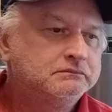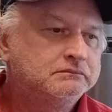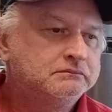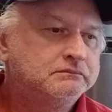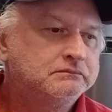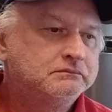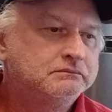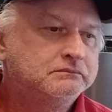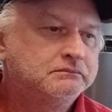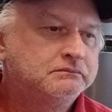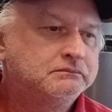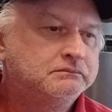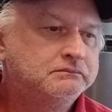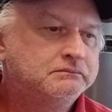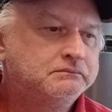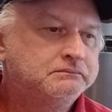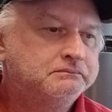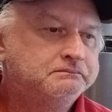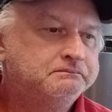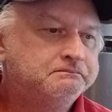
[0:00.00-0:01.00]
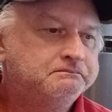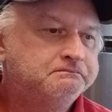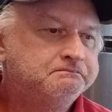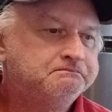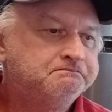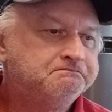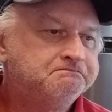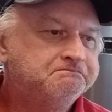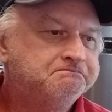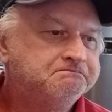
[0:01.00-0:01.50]

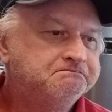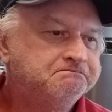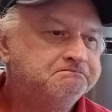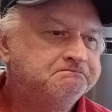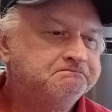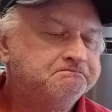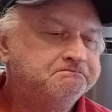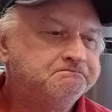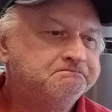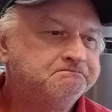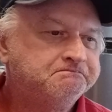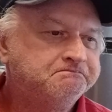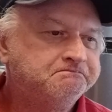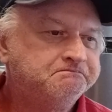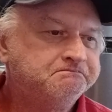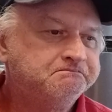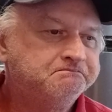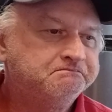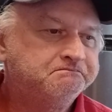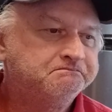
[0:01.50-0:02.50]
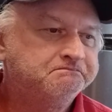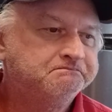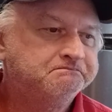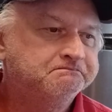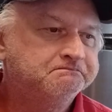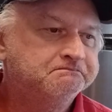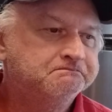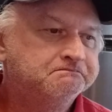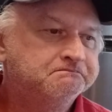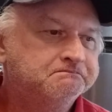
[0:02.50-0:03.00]

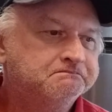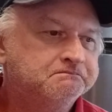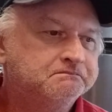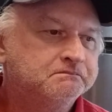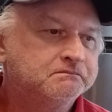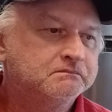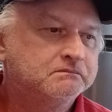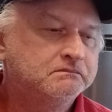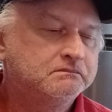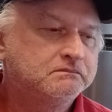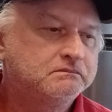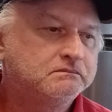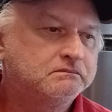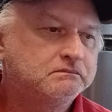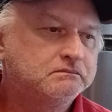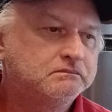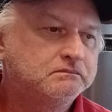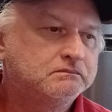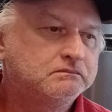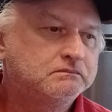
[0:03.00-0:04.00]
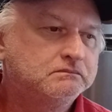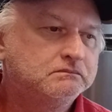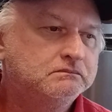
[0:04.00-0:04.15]
This person isn't speaking.